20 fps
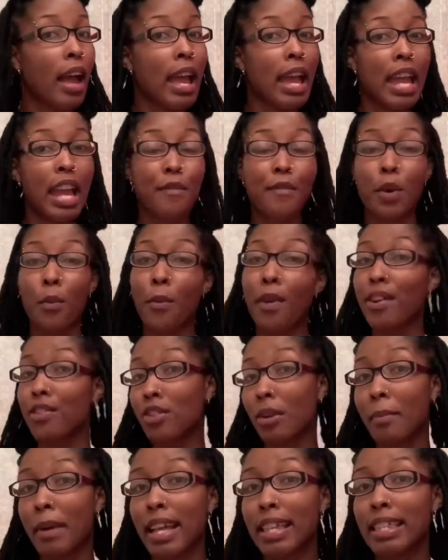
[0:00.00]
if it works
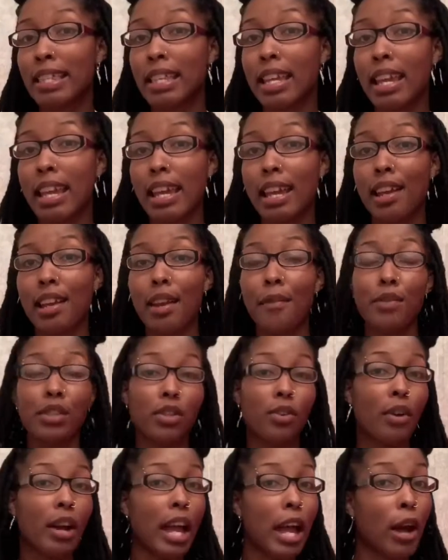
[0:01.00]
for my skin, if it's
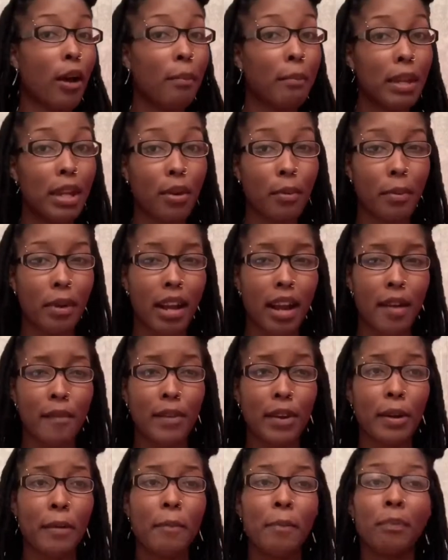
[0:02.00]
going to help me or
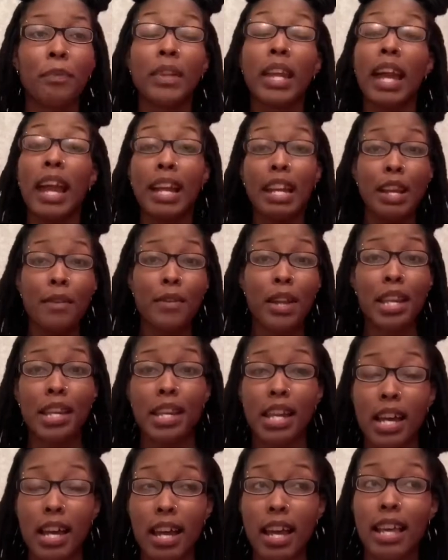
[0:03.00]
whatever. And if it
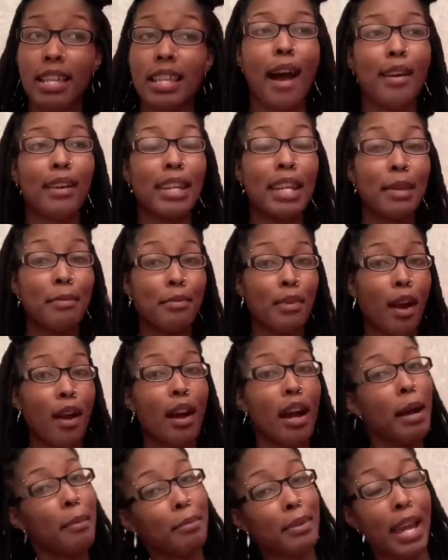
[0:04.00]
does, I'll keep y'all
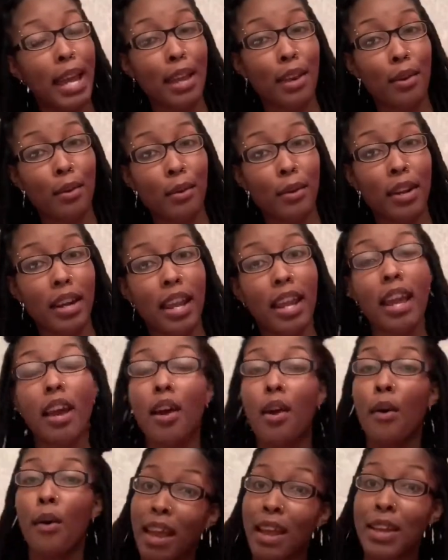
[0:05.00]
updated on it.
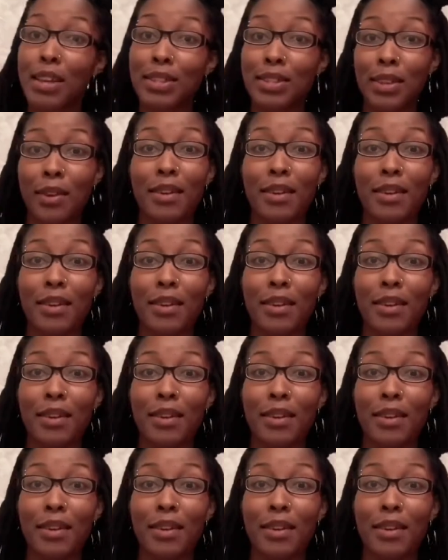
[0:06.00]
So